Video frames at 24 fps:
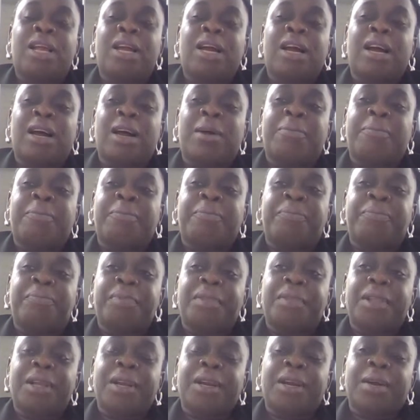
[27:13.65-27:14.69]

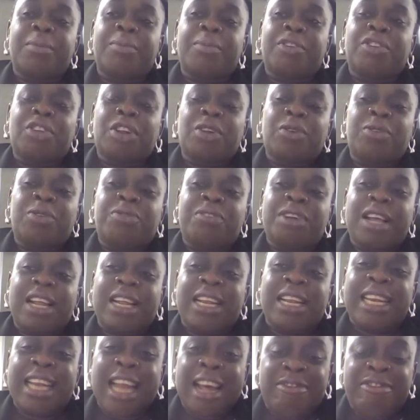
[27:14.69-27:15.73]
sort of
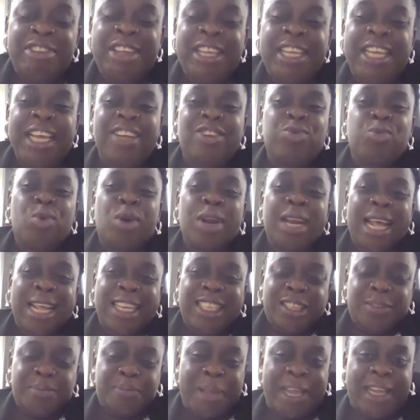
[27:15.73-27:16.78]
navigate one
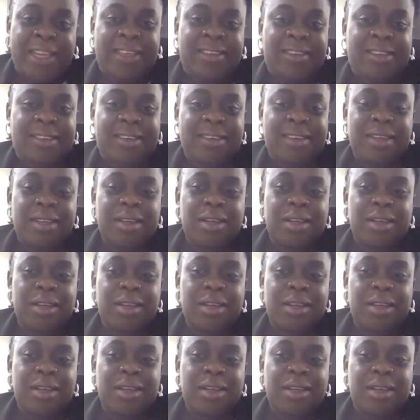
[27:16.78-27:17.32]
aspect